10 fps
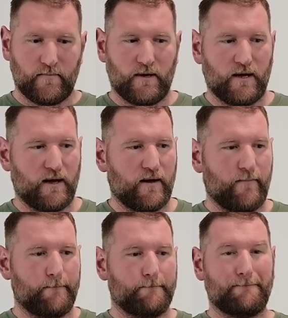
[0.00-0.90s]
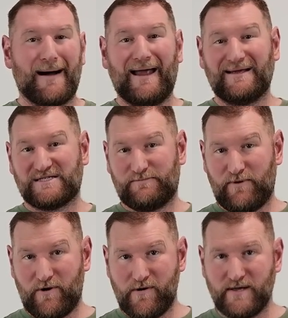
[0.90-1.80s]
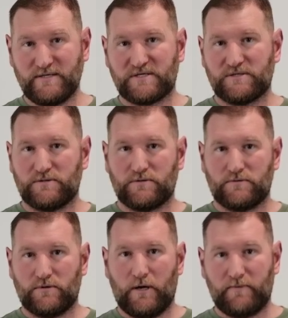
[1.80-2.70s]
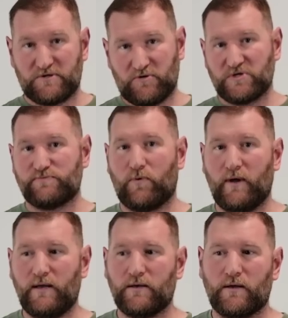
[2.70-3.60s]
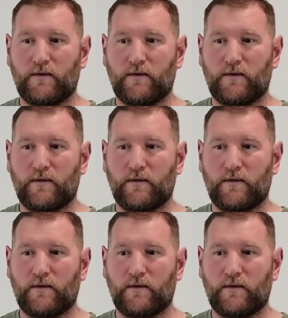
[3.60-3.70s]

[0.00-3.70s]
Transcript: My experience up until this point,